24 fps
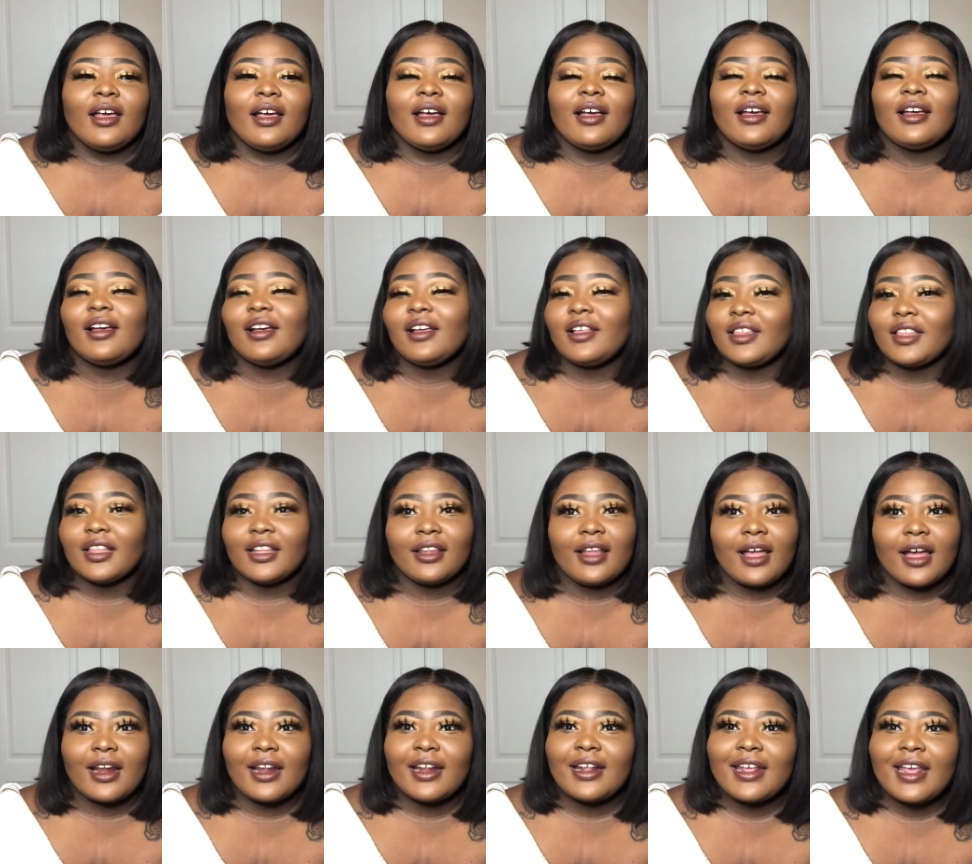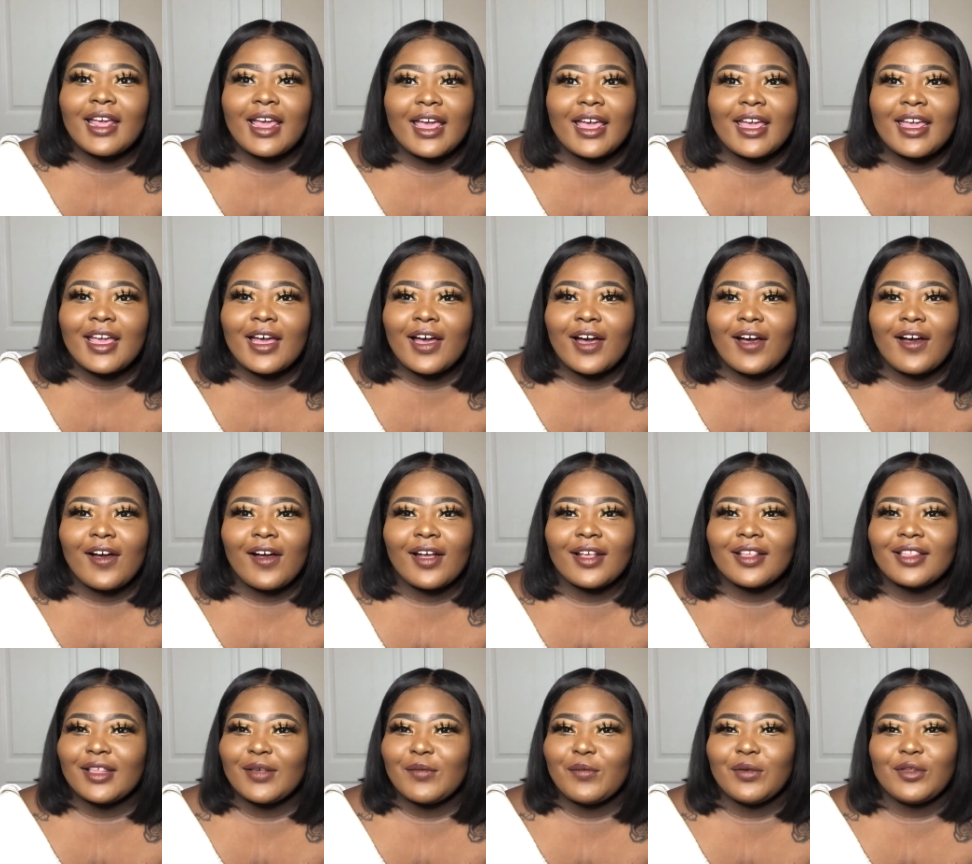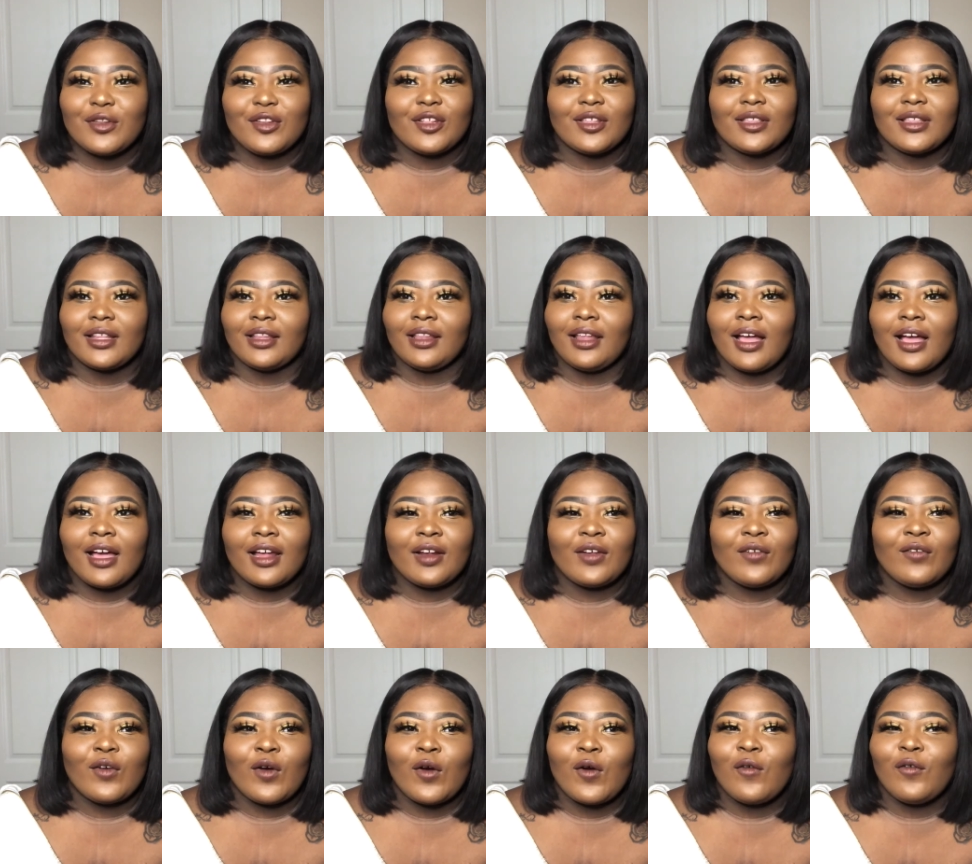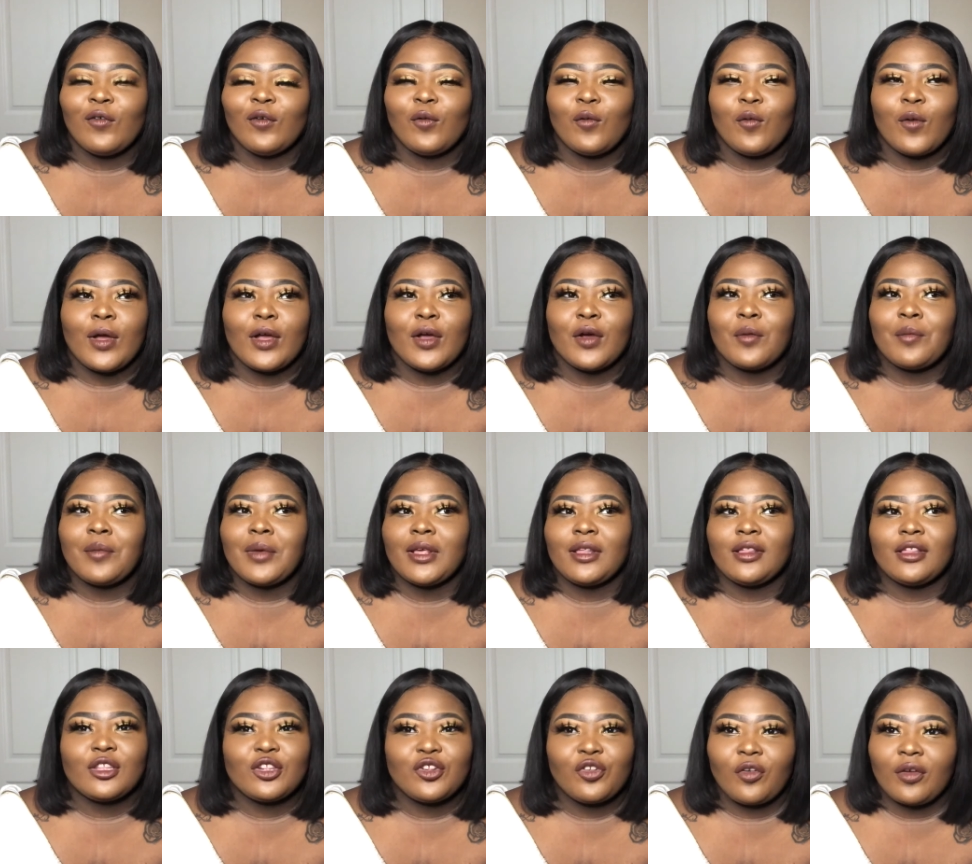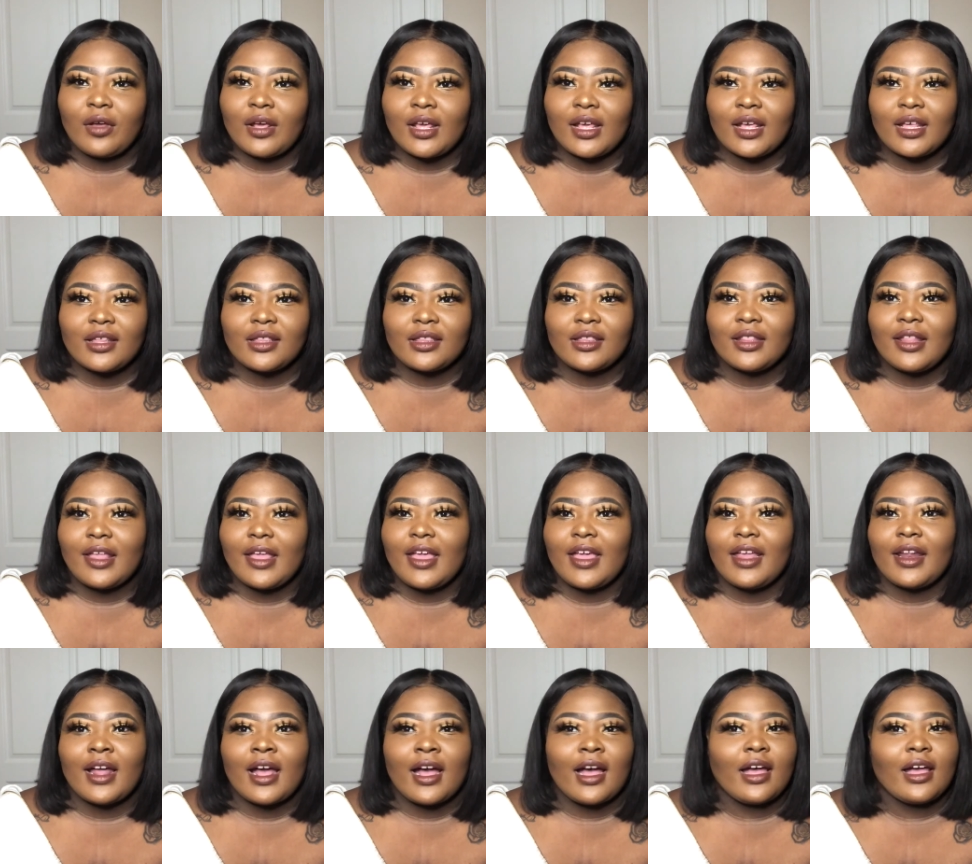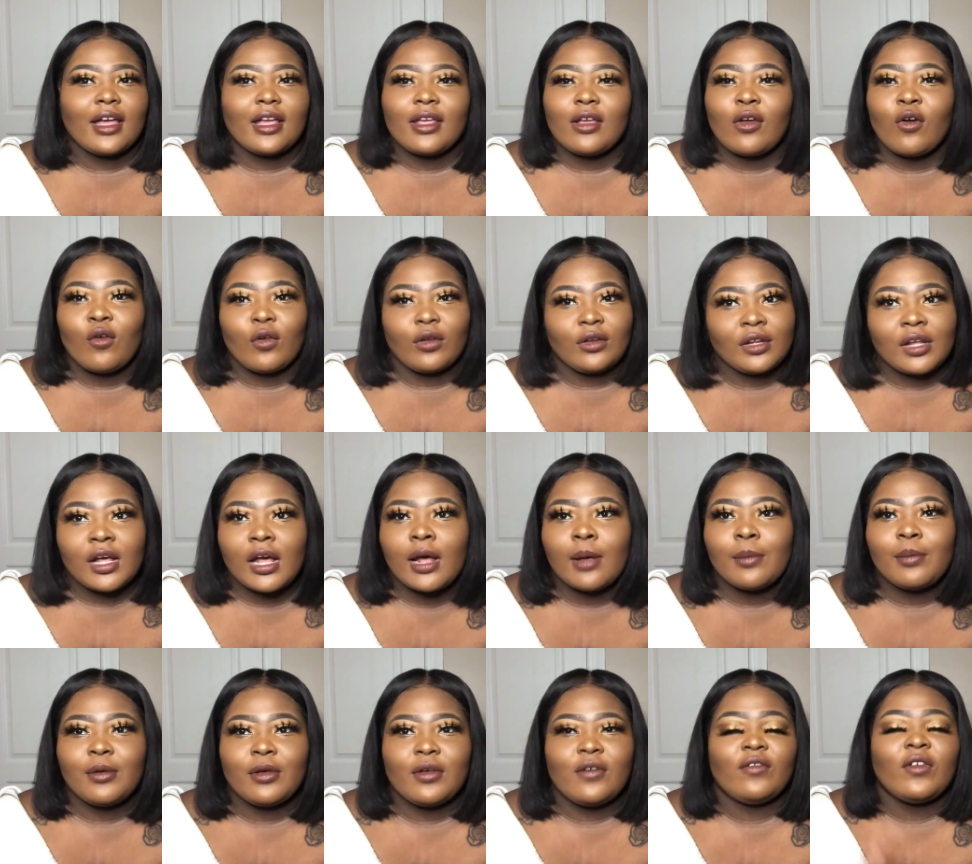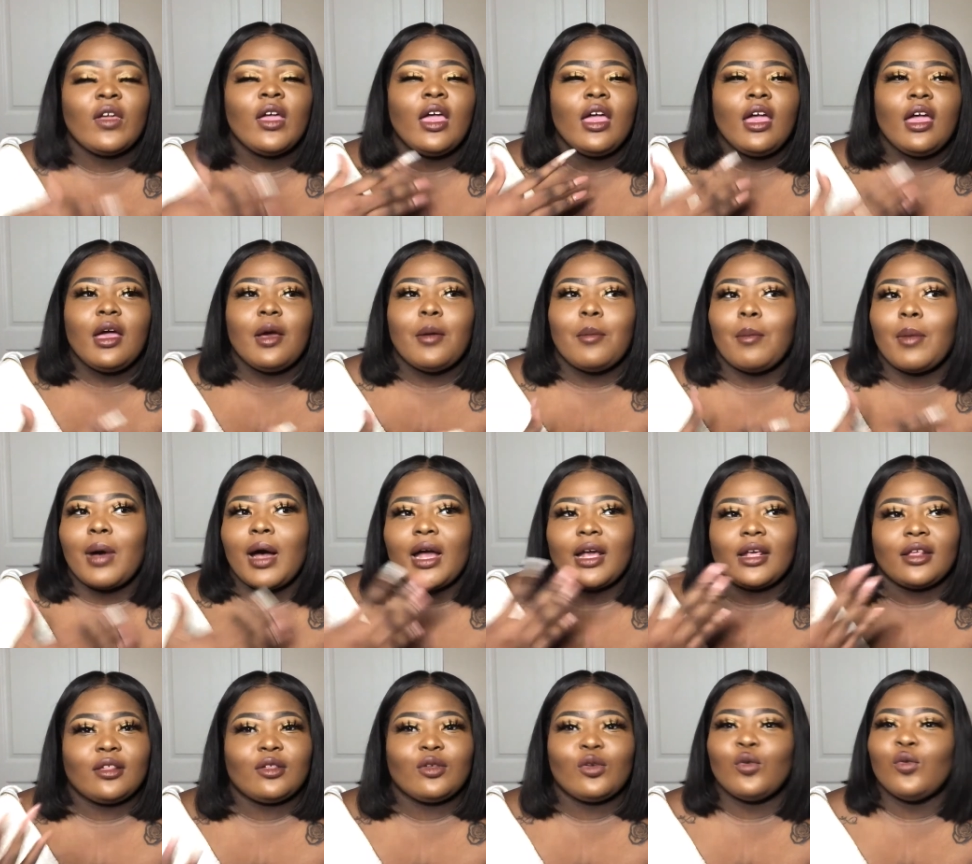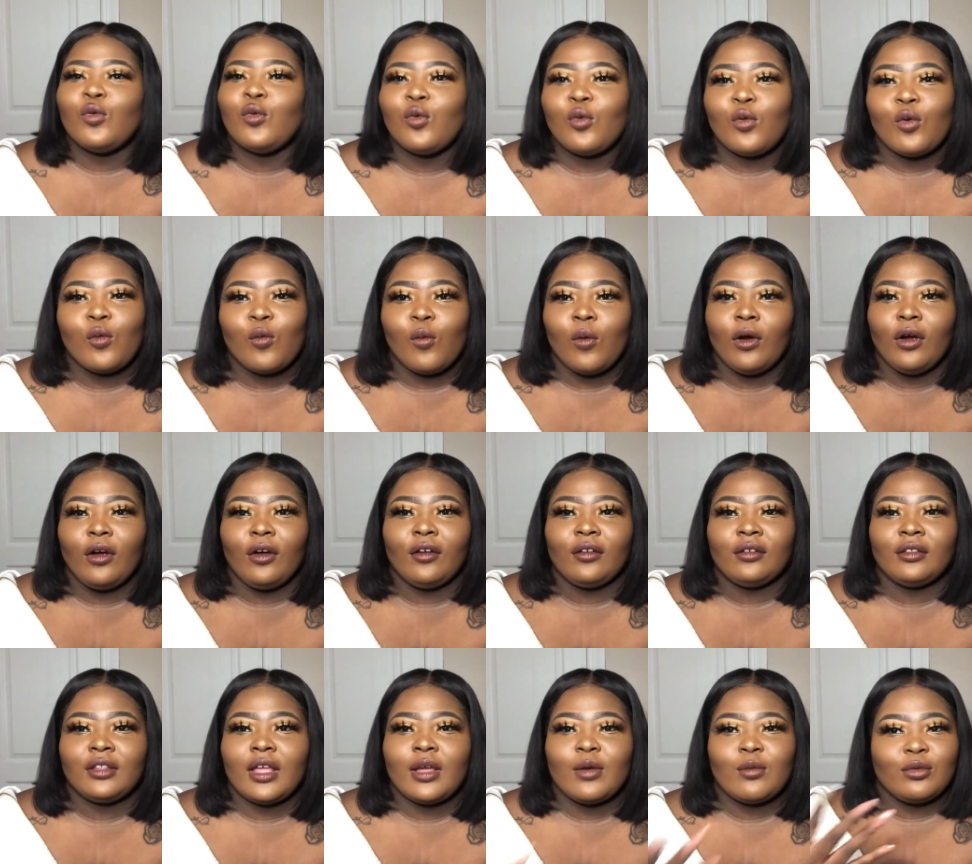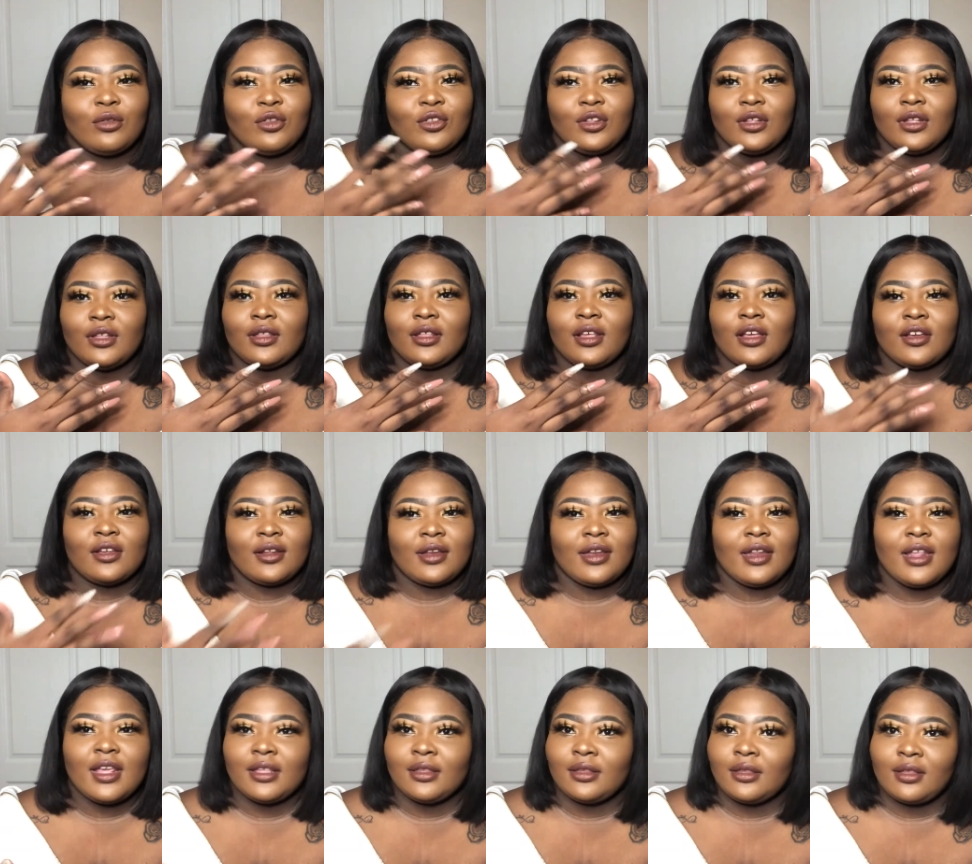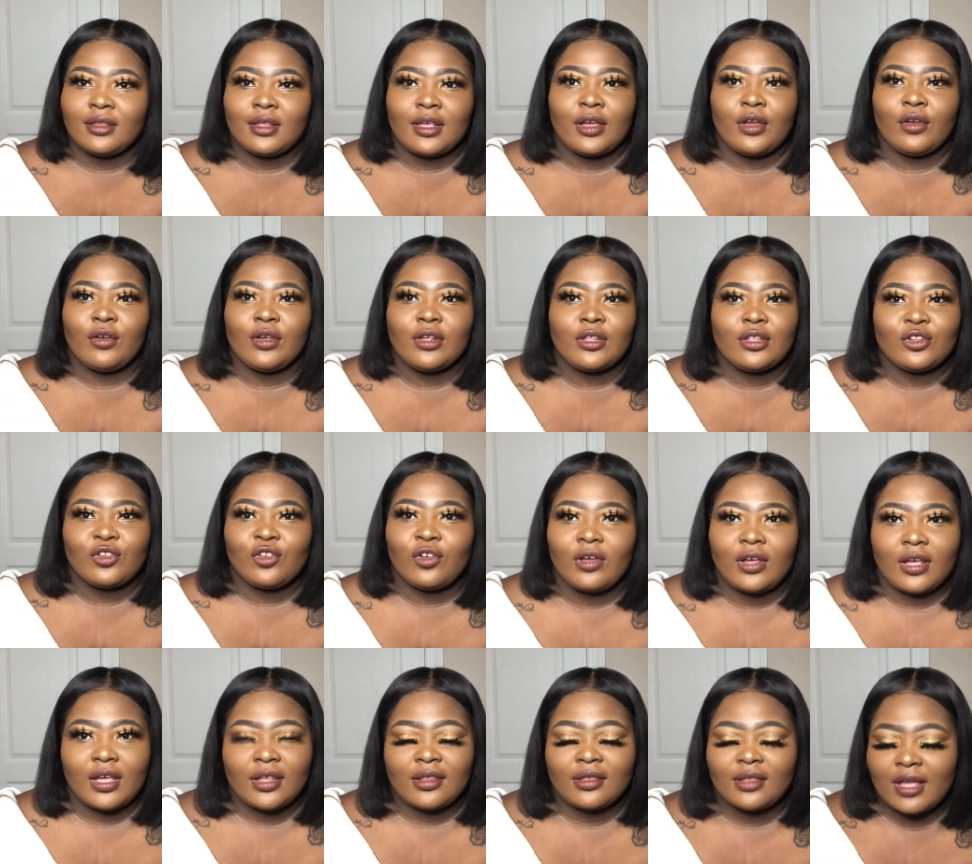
it's a lot of chaos. It was just a lot of overwhelming stress that on top of my schoolwork, that was just unnecessary stress.